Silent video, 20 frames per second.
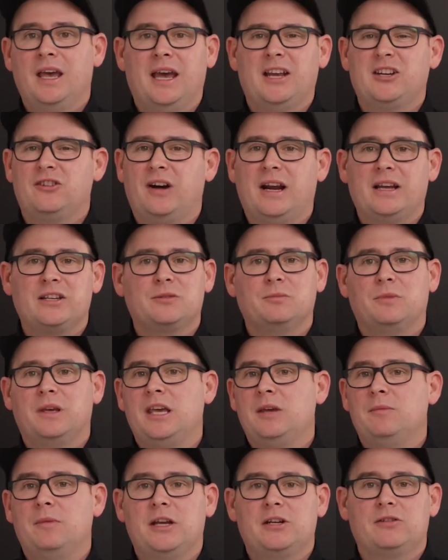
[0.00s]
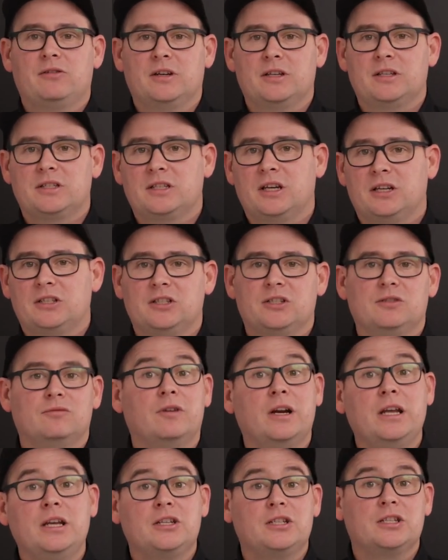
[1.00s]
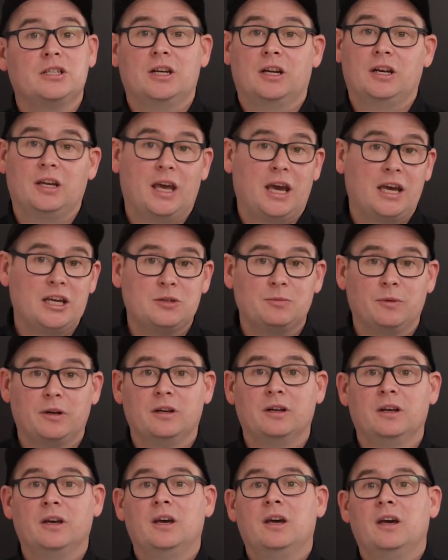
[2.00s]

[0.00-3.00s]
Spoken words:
and track some key metrics such as reach, engagement,